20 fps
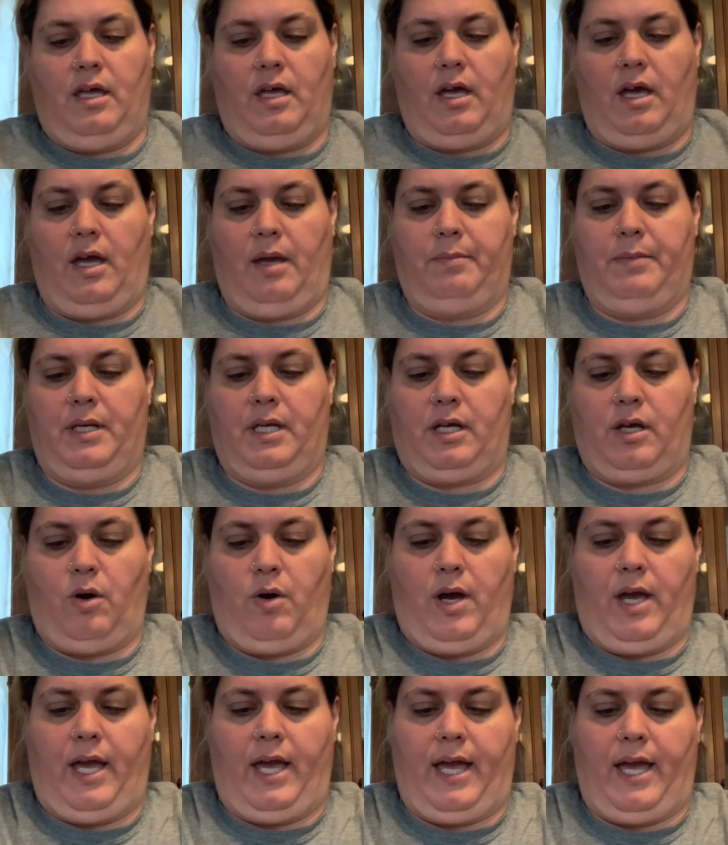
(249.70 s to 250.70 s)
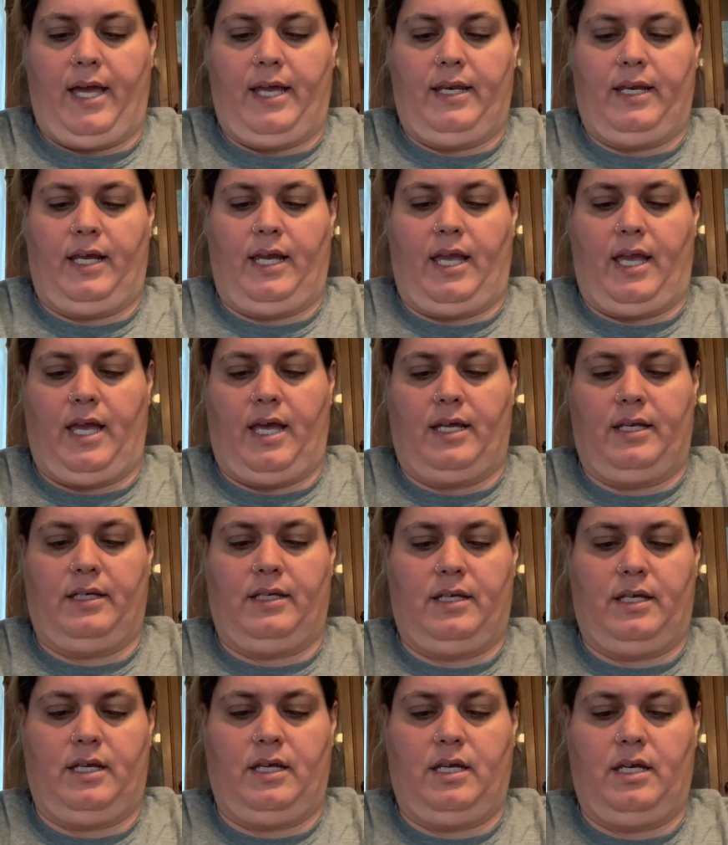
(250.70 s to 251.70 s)
I'm going to go ahead and
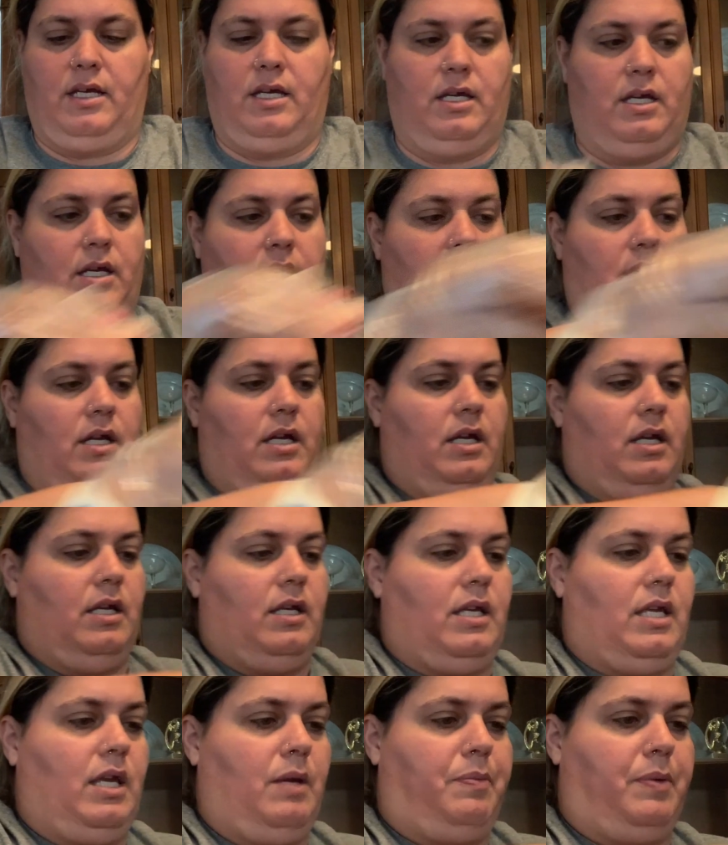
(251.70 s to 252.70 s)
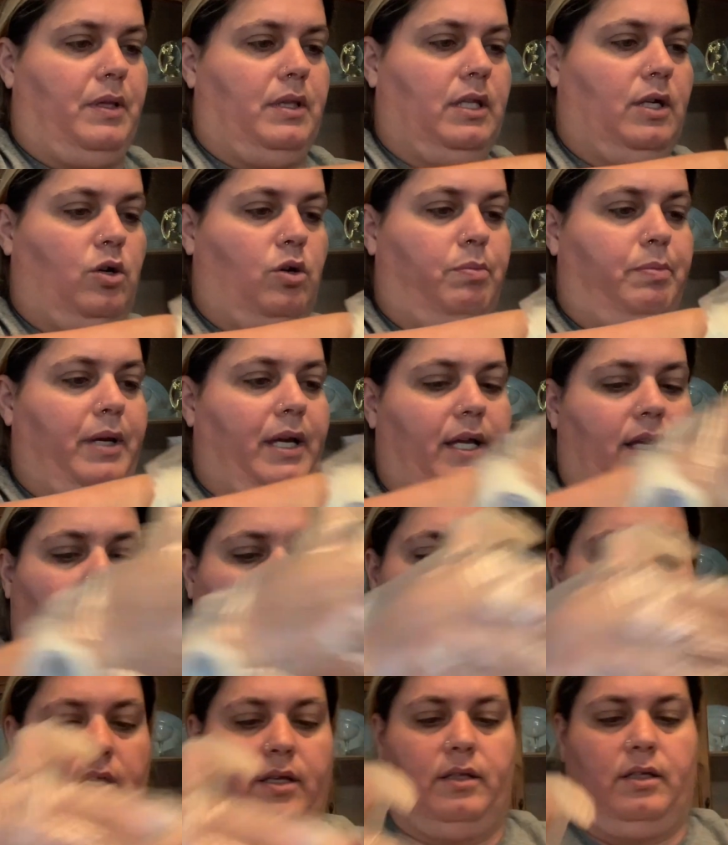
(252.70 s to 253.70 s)
keep a little bit
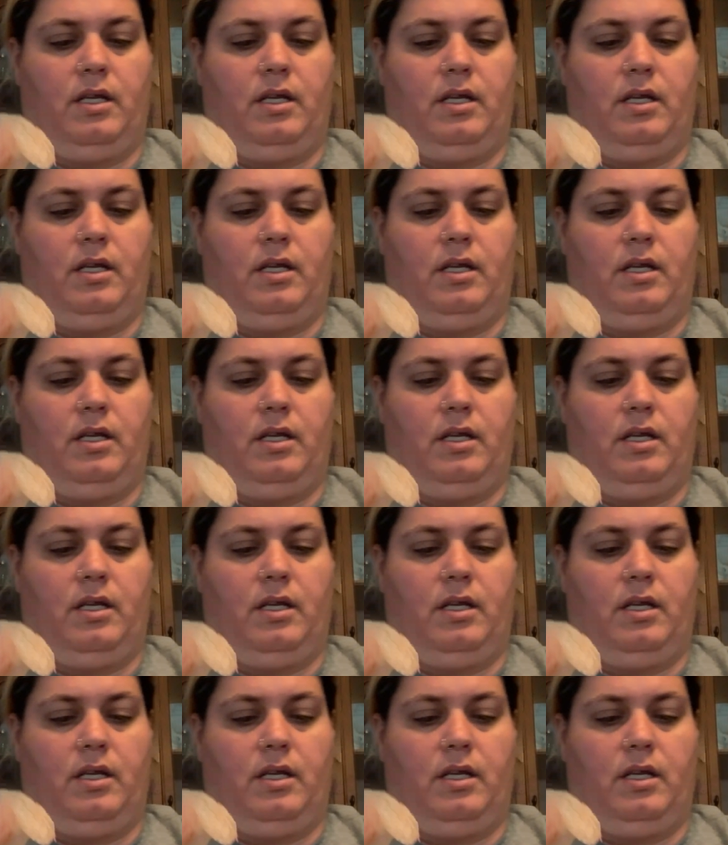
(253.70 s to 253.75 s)
on